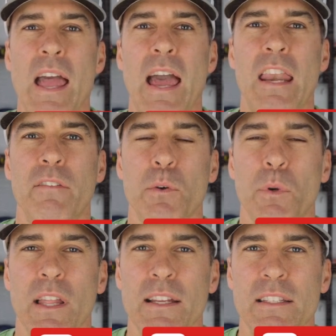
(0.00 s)
And if you
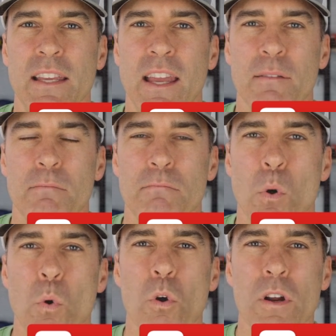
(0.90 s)
would like to get
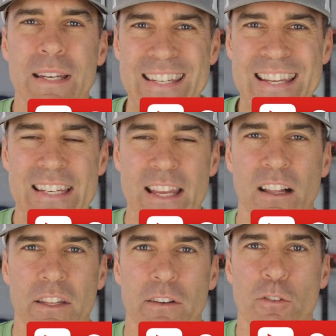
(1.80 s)
more
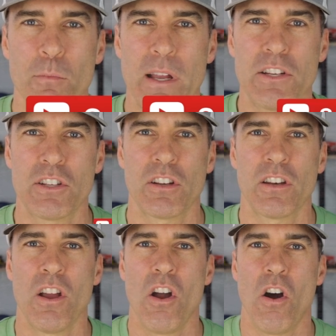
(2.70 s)
detailed information